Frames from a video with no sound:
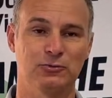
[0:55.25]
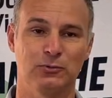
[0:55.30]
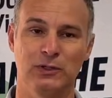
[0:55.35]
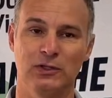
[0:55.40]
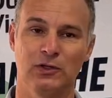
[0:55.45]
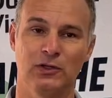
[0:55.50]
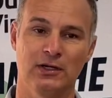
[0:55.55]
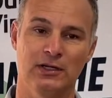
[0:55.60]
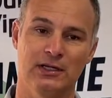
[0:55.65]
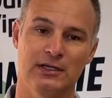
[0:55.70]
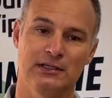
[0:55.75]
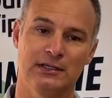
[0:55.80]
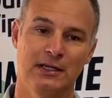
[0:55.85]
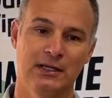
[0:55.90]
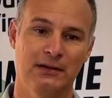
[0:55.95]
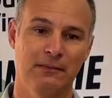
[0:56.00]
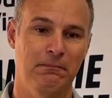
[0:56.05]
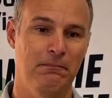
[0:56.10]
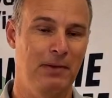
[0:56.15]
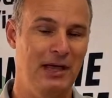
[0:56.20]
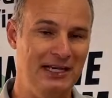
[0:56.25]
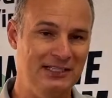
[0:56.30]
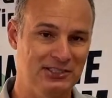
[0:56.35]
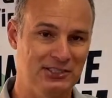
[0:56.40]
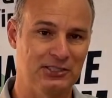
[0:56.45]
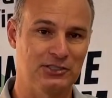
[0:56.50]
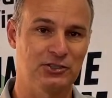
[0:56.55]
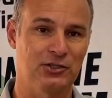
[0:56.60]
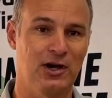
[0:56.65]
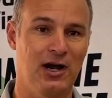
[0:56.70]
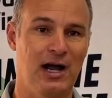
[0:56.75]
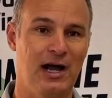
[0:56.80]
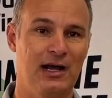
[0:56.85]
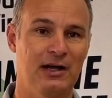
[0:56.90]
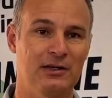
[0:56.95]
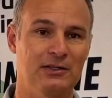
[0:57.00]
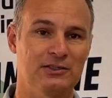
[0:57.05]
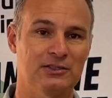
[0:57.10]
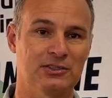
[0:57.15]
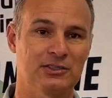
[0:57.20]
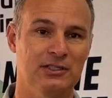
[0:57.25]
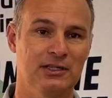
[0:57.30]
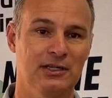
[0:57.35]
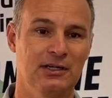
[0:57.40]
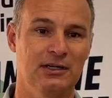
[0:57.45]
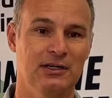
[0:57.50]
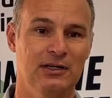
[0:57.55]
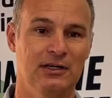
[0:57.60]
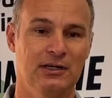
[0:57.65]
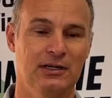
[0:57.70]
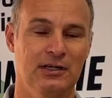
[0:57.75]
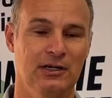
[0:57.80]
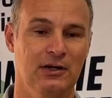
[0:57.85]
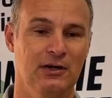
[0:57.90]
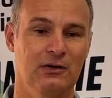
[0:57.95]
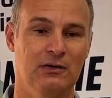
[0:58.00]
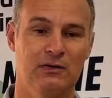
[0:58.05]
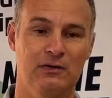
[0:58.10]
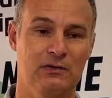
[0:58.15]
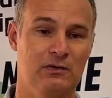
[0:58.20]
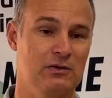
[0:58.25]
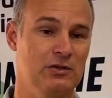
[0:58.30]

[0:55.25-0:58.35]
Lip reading: We look at basic trials that are